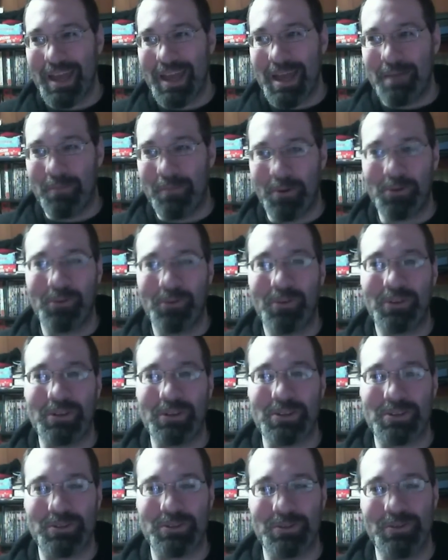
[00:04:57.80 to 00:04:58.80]

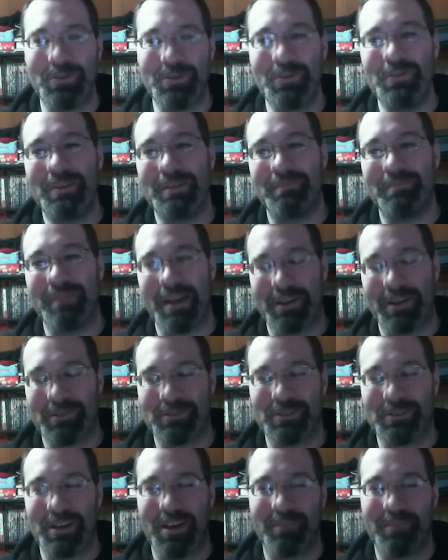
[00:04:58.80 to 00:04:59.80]
Motorola sued
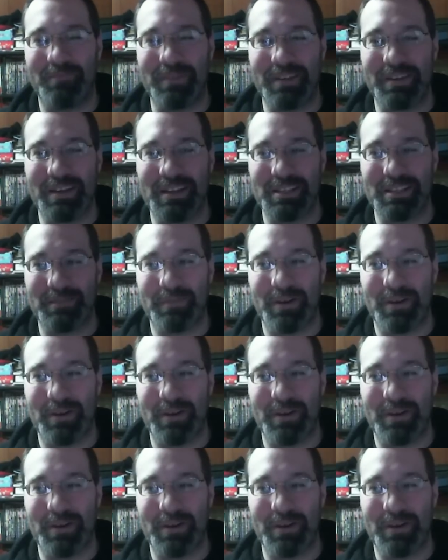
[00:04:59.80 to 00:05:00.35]
Microsoft because